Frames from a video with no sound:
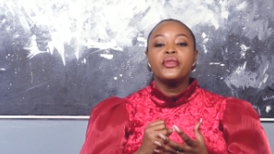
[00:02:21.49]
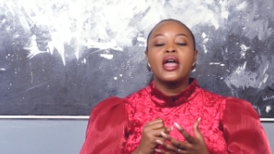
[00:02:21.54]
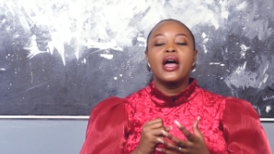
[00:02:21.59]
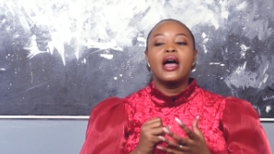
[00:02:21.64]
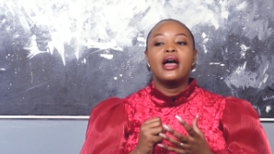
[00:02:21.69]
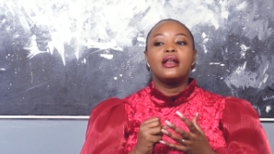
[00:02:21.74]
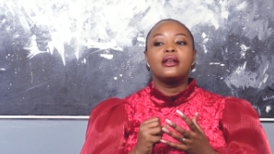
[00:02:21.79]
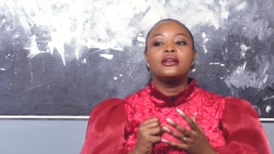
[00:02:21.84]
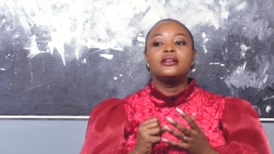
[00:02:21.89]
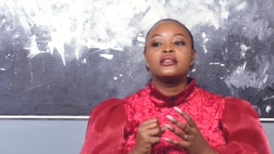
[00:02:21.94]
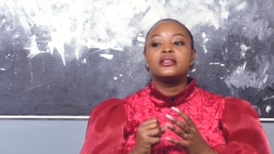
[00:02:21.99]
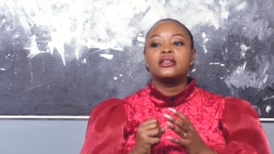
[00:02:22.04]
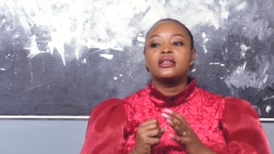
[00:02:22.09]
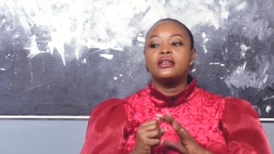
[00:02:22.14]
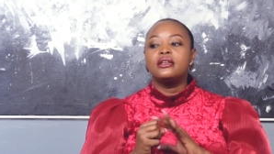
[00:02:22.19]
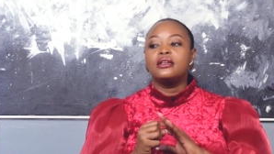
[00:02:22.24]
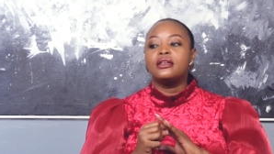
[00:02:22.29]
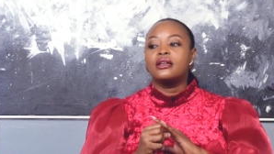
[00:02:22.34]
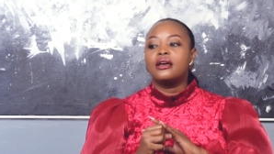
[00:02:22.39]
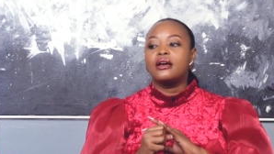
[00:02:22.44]
and
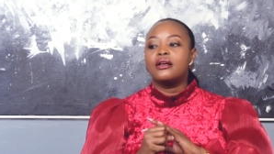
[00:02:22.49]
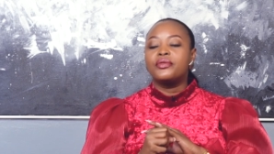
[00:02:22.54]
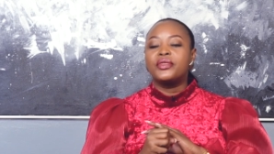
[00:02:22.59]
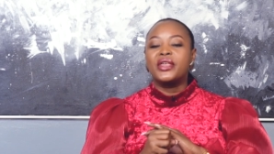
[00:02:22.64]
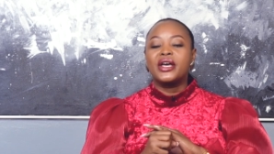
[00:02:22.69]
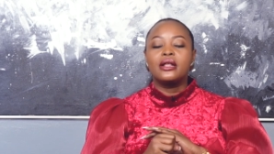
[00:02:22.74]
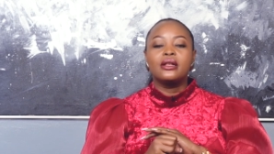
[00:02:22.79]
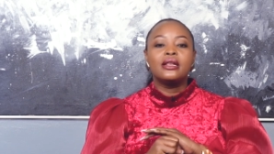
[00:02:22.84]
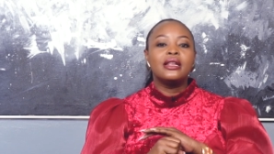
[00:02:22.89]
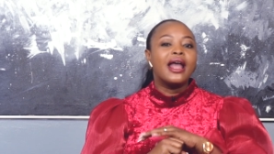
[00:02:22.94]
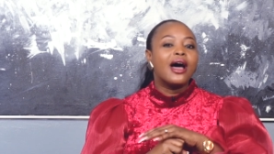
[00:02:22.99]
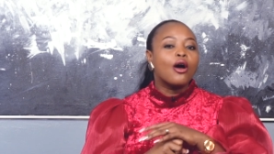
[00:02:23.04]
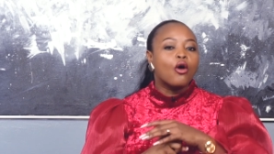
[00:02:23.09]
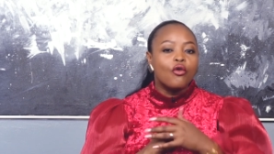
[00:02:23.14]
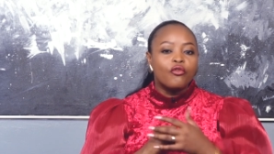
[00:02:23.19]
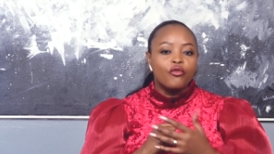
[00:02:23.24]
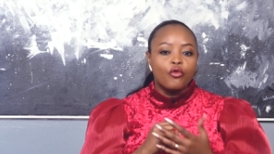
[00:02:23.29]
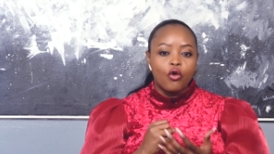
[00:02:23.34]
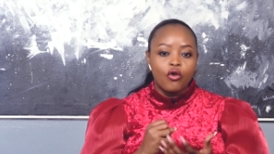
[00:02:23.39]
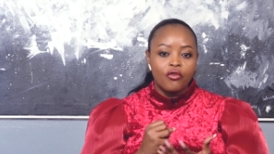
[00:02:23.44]
in the lack
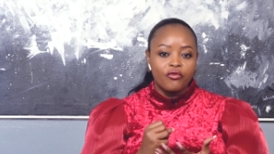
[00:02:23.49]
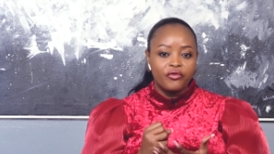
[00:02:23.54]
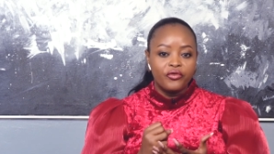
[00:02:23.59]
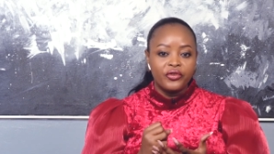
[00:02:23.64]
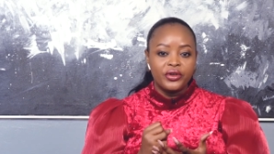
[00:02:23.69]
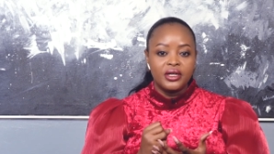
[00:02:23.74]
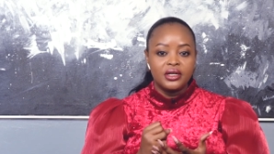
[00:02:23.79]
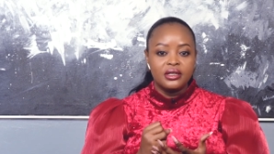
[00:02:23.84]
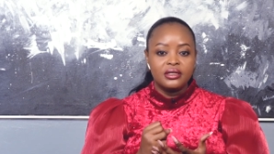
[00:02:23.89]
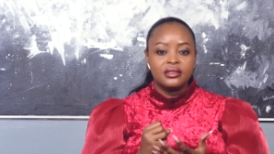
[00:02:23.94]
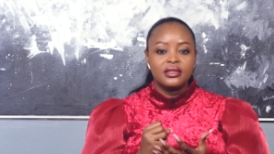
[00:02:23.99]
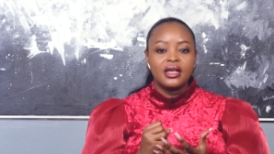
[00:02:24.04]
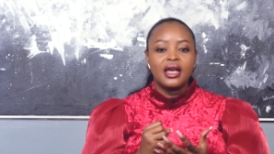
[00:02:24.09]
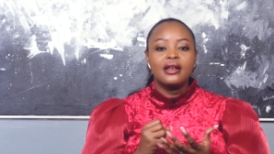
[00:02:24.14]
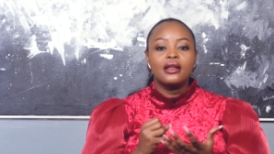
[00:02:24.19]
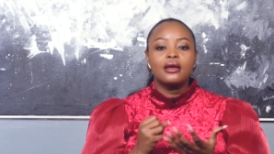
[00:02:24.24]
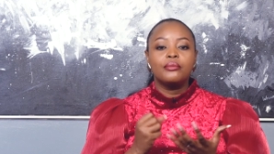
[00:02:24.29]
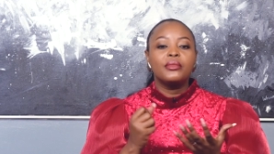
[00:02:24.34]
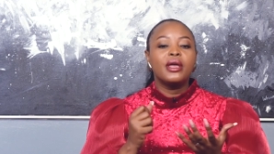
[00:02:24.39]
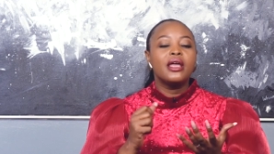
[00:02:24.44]
of confidence,
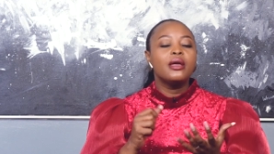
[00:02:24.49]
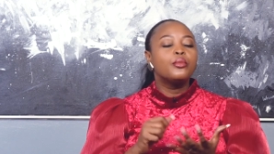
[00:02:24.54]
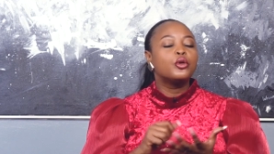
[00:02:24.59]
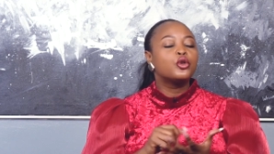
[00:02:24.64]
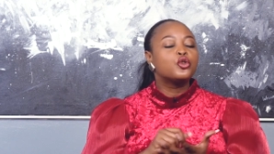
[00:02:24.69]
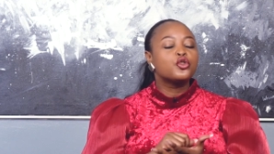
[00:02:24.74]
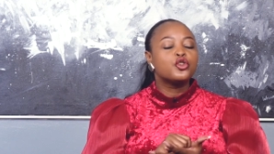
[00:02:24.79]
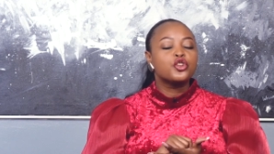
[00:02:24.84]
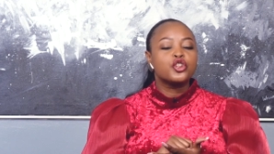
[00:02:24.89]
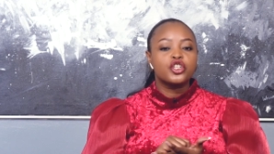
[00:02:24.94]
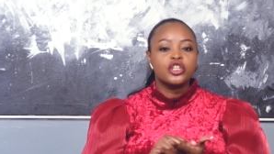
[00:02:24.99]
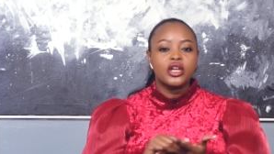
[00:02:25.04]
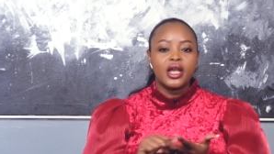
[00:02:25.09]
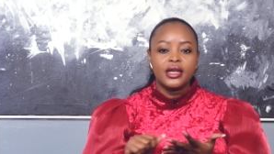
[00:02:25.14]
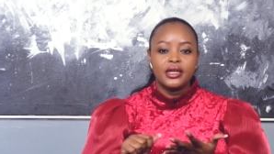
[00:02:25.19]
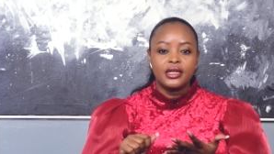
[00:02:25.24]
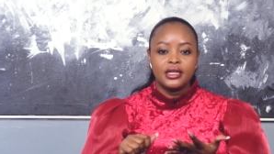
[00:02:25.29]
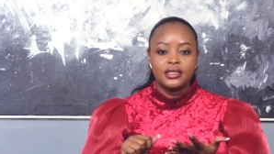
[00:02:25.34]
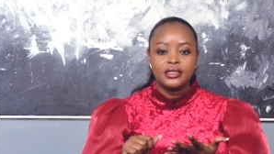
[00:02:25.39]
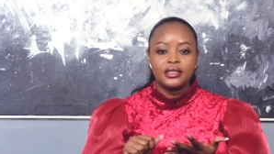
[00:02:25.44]
and I'm able to
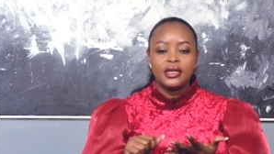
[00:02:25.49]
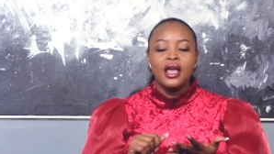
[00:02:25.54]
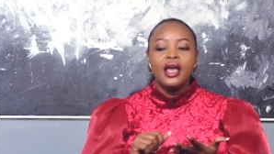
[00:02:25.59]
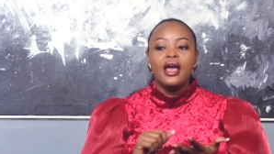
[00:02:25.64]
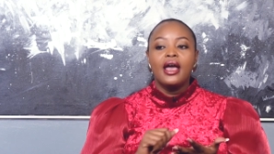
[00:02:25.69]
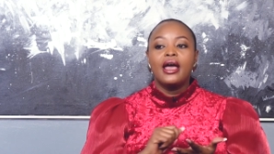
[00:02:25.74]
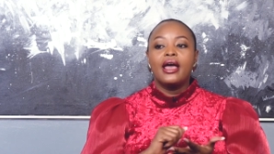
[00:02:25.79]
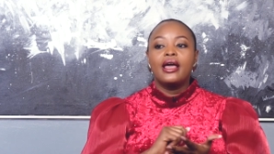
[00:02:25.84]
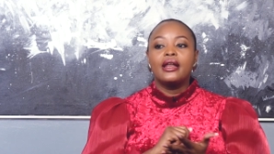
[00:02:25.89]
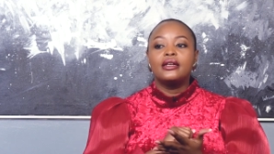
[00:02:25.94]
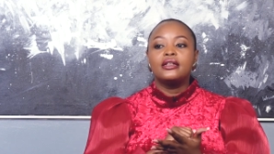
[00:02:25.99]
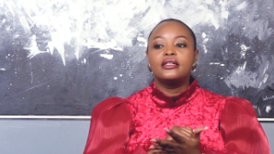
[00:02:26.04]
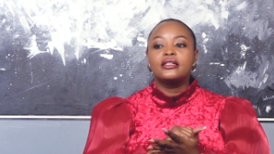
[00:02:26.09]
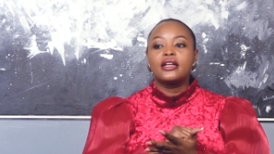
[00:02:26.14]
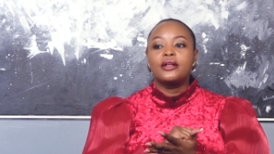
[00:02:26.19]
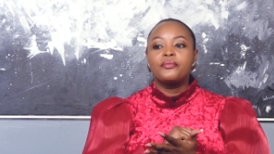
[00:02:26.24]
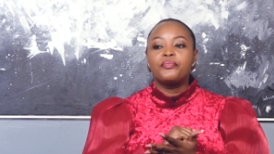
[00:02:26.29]
shine it and